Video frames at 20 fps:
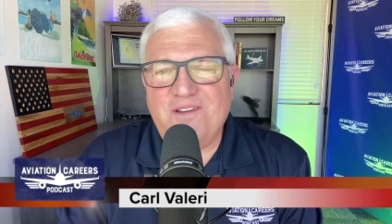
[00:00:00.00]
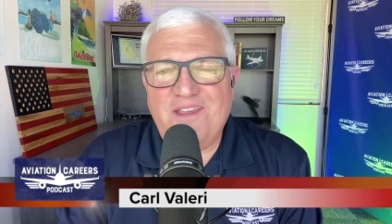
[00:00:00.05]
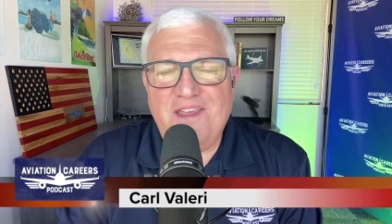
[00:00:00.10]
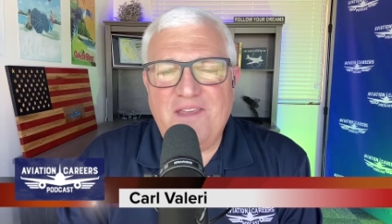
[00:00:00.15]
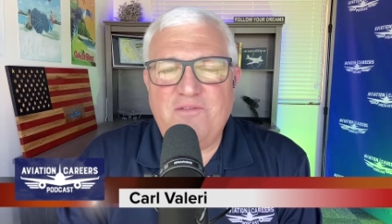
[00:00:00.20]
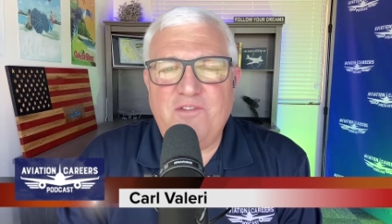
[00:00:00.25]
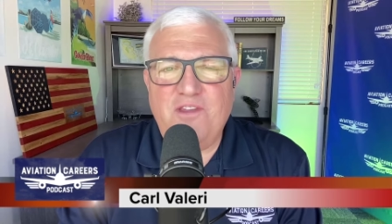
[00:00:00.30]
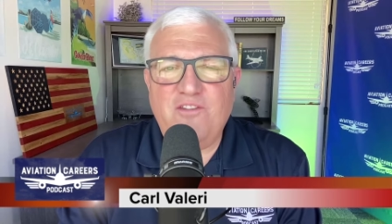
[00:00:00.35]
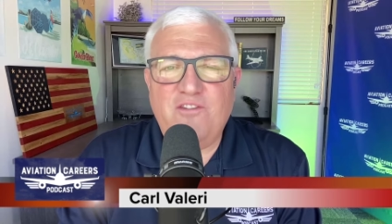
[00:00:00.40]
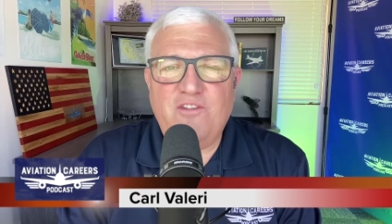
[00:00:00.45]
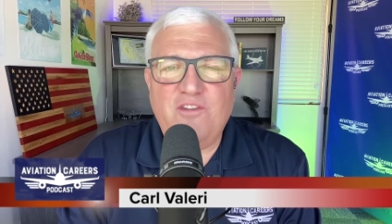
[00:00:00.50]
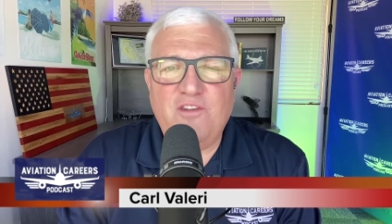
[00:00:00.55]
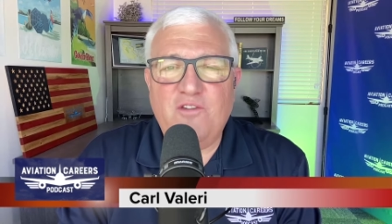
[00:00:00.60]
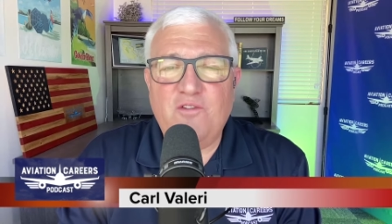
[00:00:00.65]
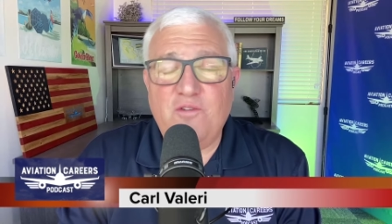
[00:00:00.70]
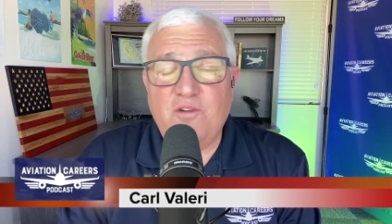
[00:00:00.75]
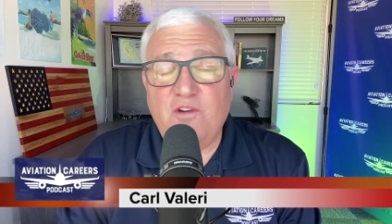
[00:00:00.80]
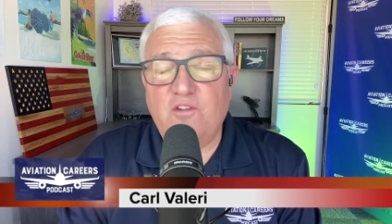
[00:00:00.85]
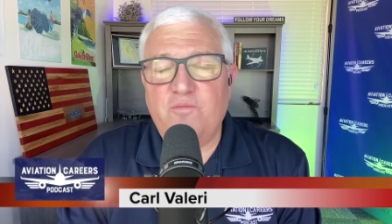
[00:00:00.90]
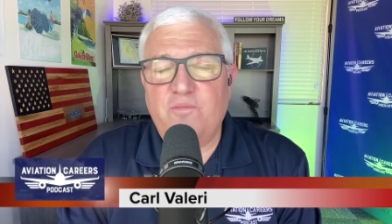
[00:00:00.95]
Aviation
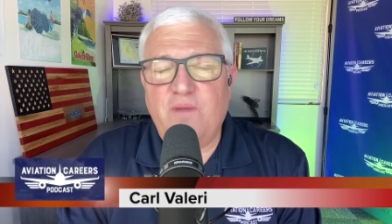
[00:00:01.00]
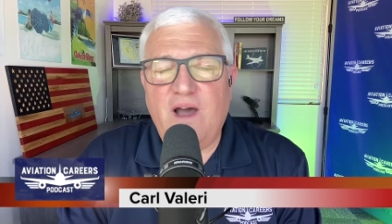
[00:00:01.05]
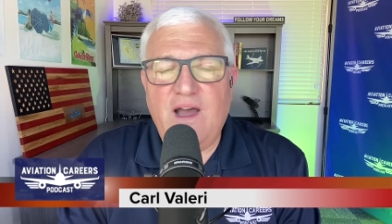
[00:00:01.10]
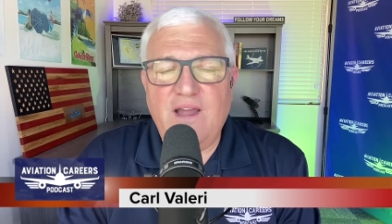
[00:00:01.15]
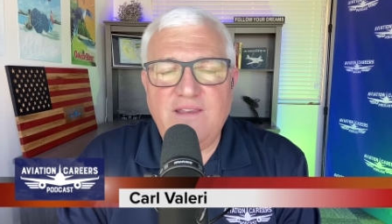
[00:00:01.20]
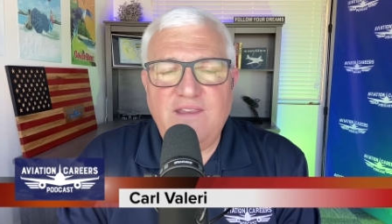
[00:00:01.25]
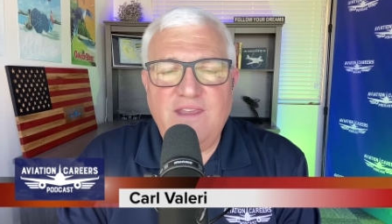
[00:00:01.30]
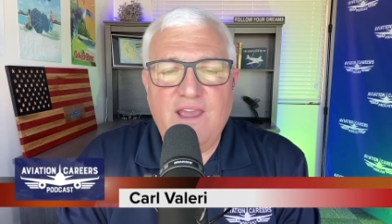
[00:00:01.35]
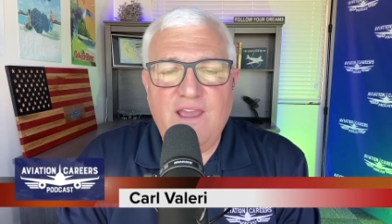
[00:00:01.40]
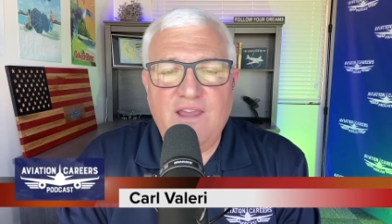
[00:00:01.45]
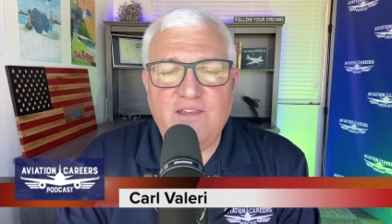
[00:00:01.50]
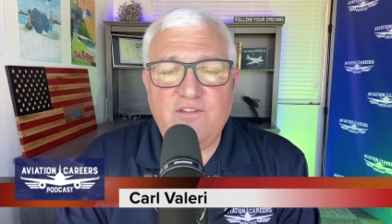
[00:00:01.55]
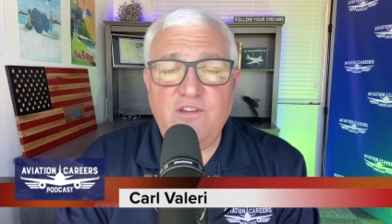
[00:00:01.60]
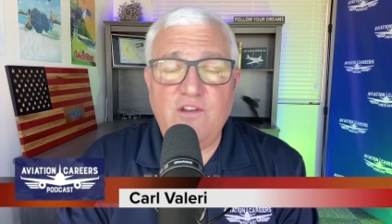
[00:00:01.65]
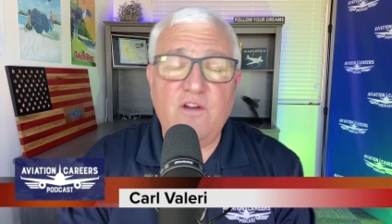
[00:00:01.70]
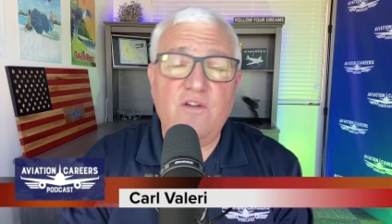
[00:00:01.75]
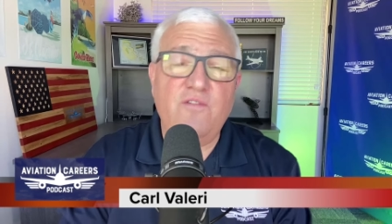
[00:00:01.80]
Careers Podcast. You know,